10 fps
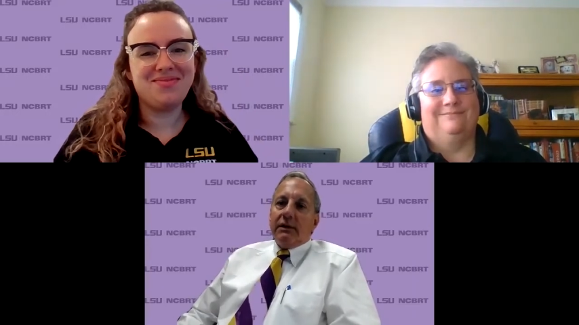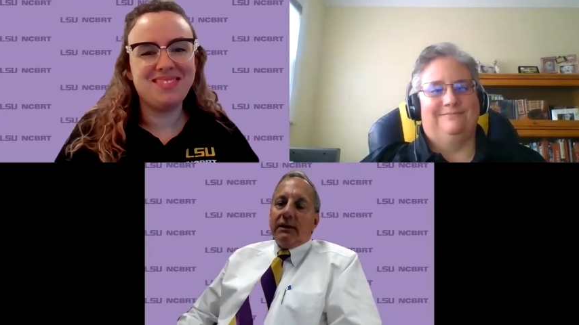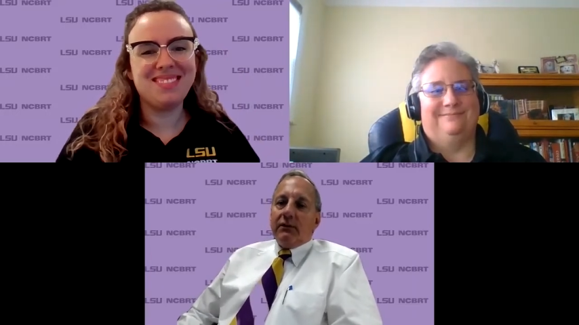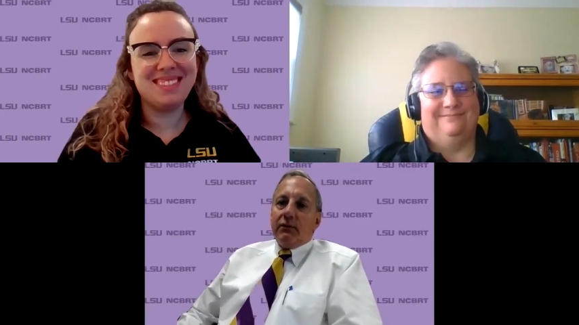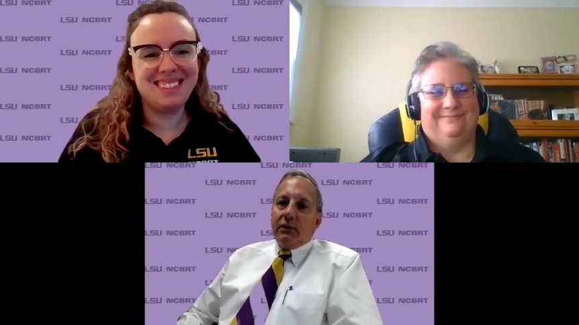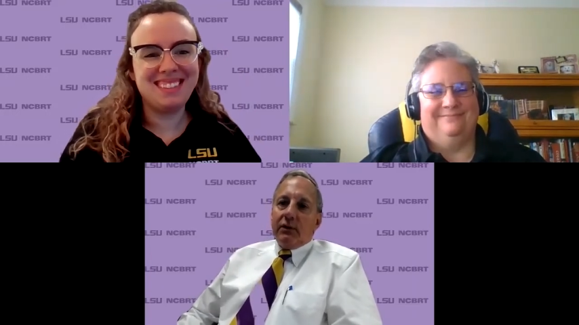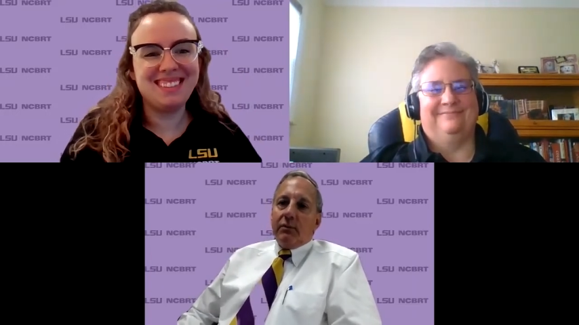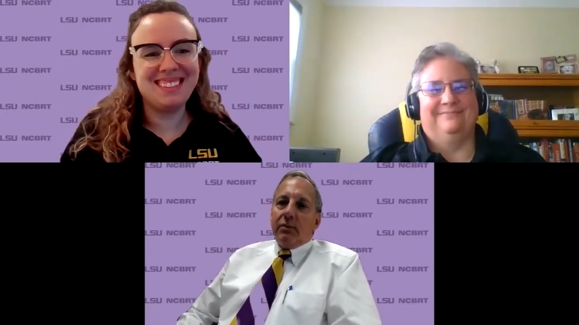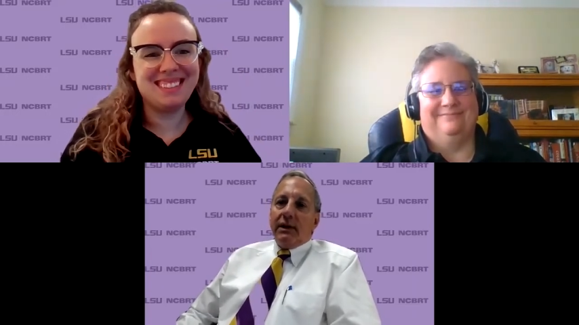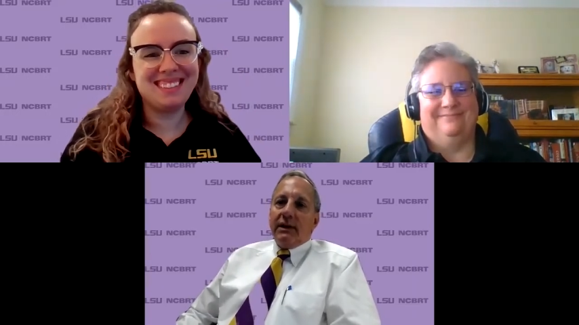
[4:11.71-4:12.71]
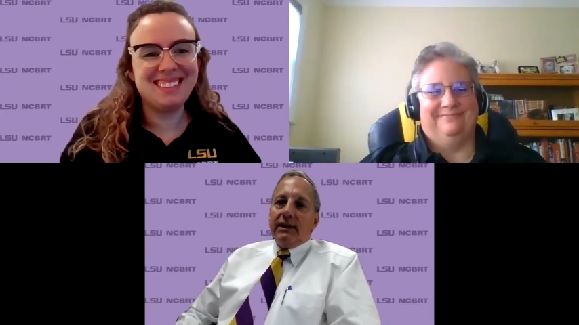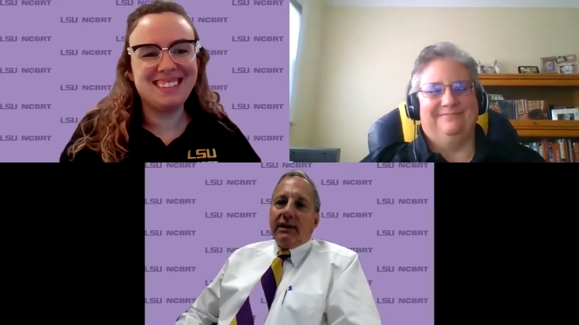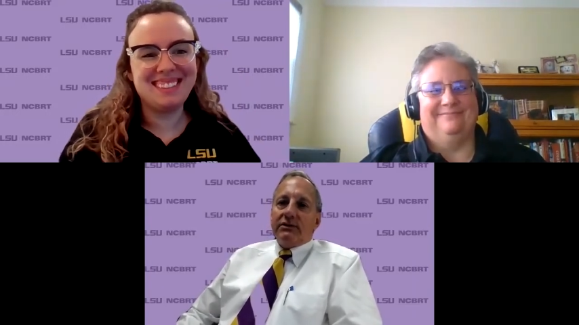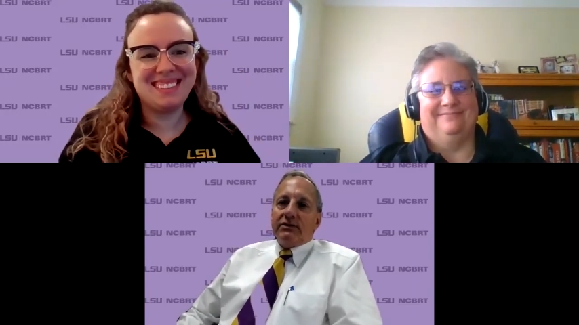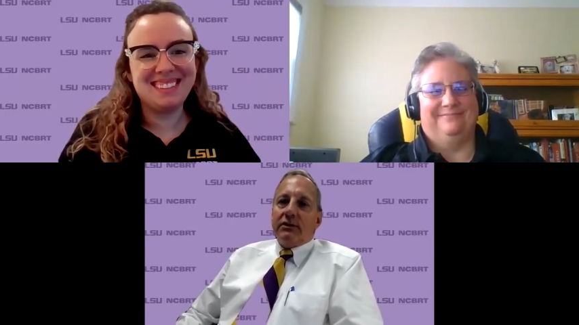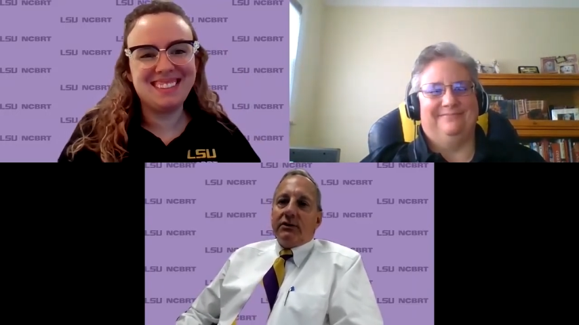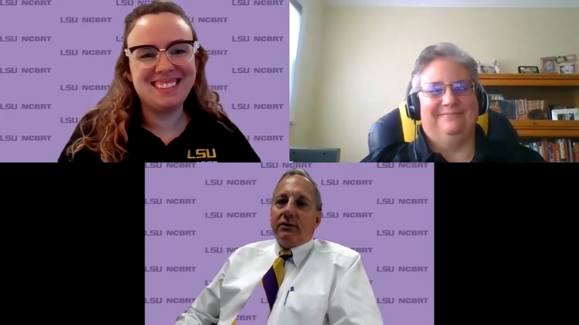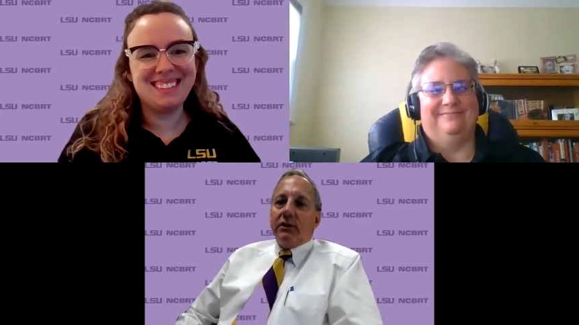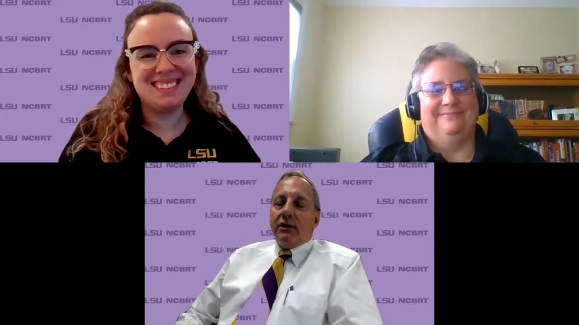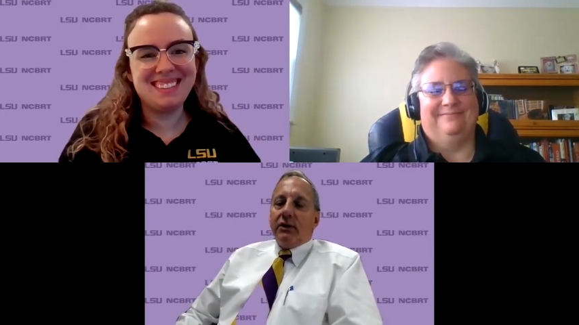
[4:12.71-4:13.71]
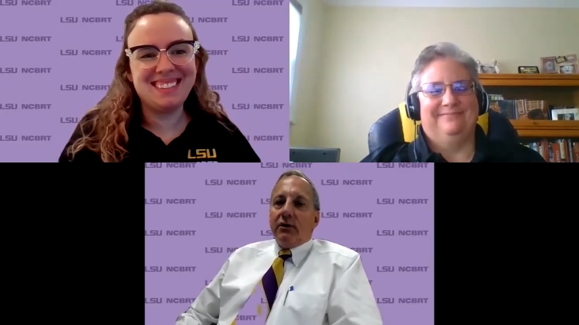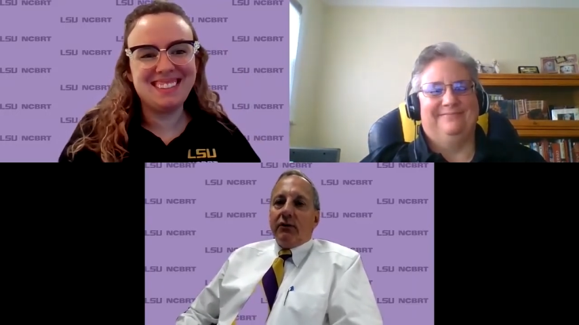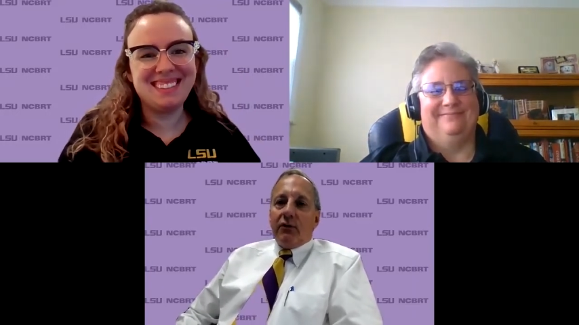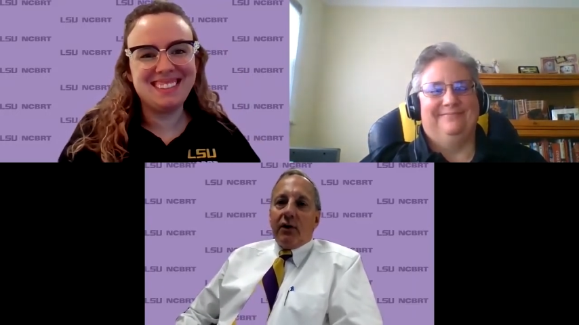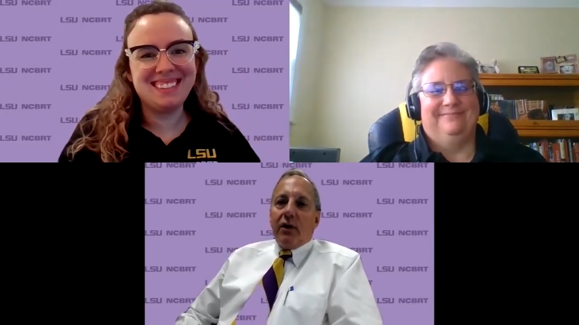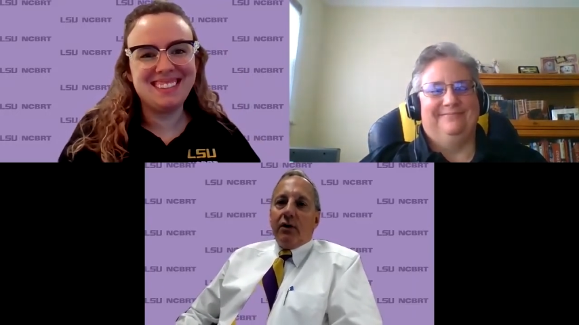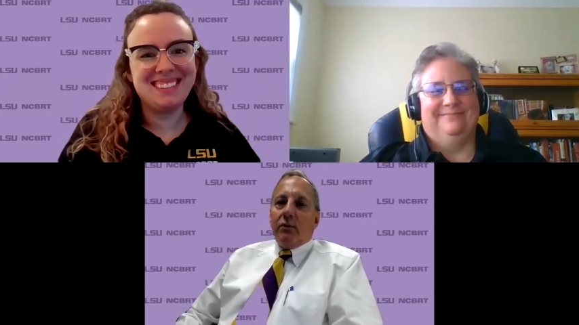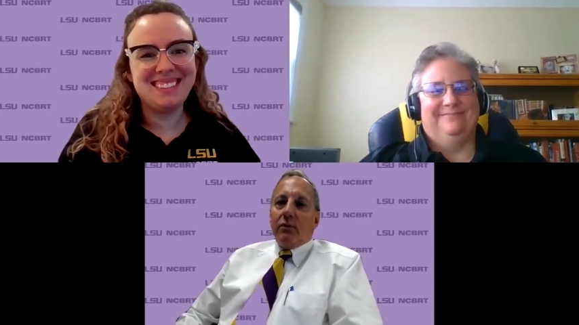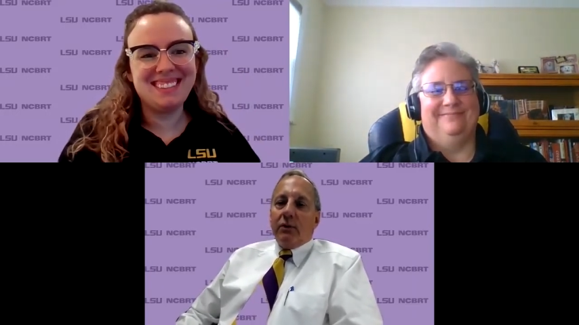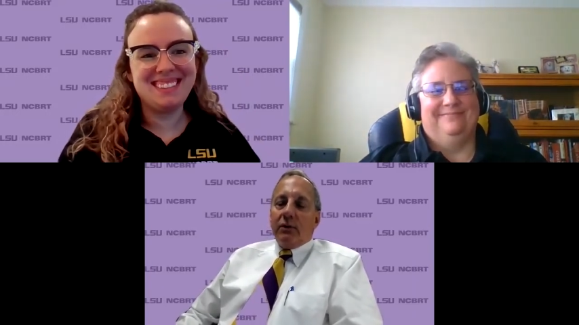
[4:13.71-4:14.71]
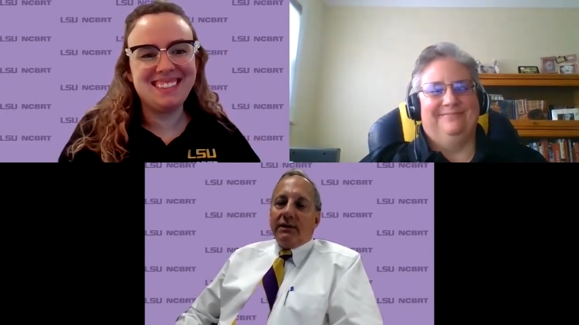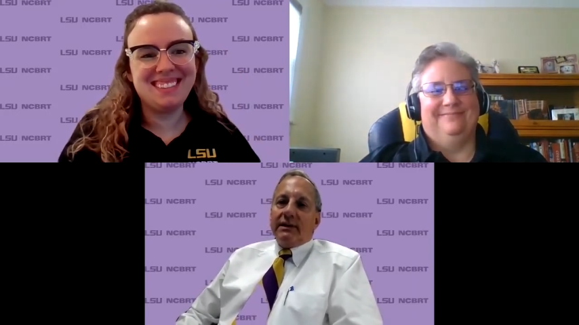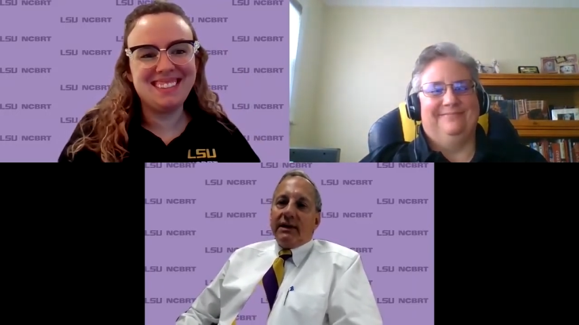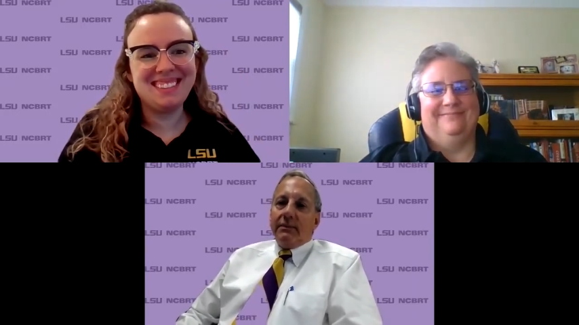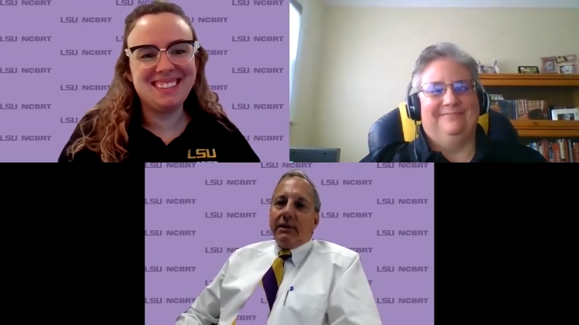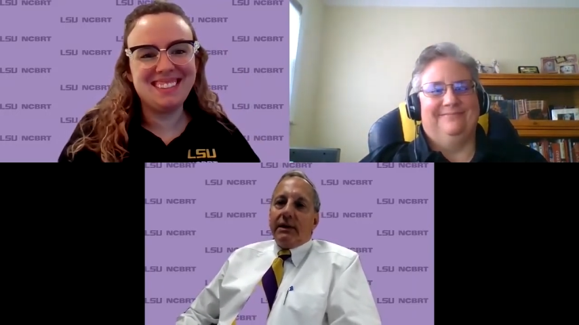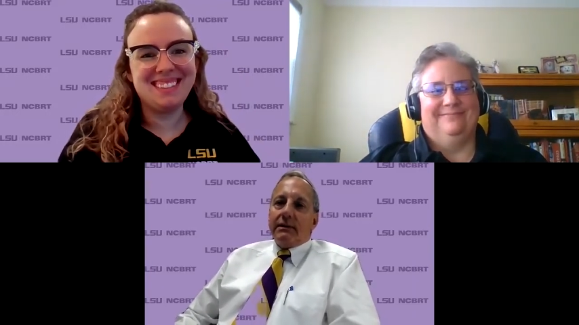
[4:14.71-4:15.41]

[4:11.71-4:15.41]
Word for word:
Speaker 1: And if we don't play next year or fall, we'll get to keep that.